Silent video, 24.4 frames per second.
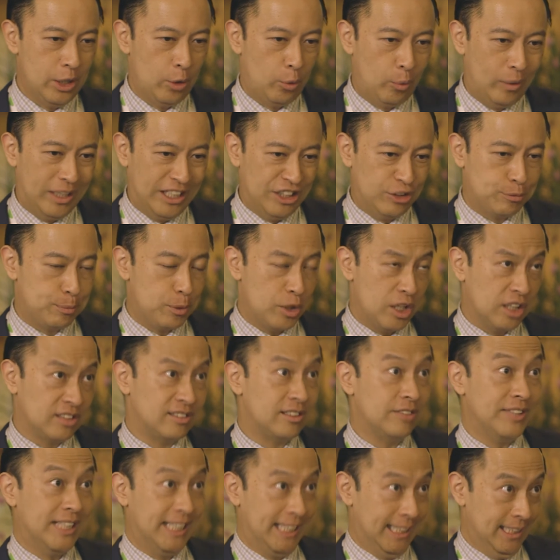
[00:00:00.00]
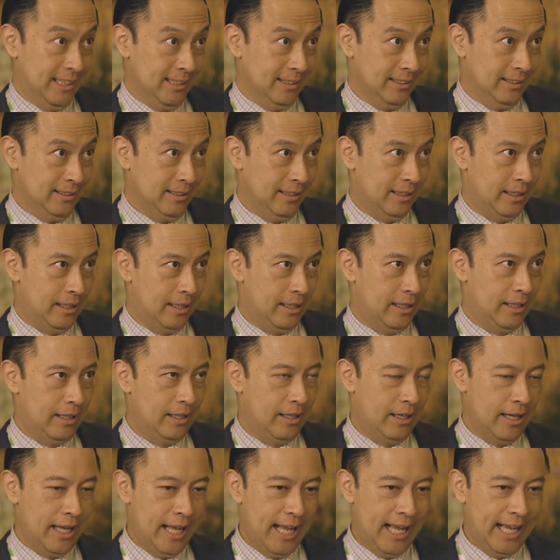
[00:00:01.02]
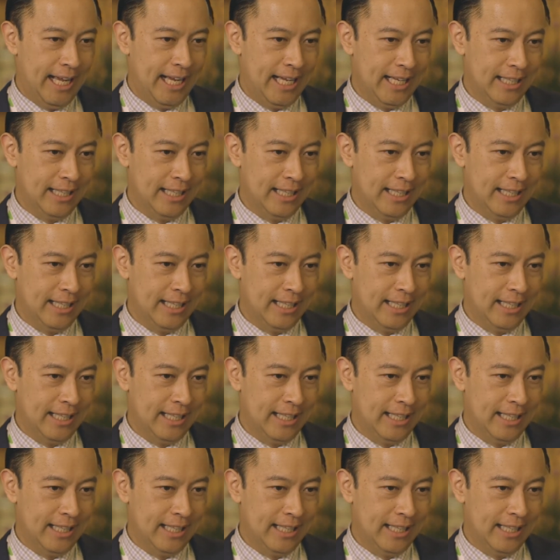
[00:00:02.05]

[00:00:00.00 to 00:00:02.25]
raise productivity uh,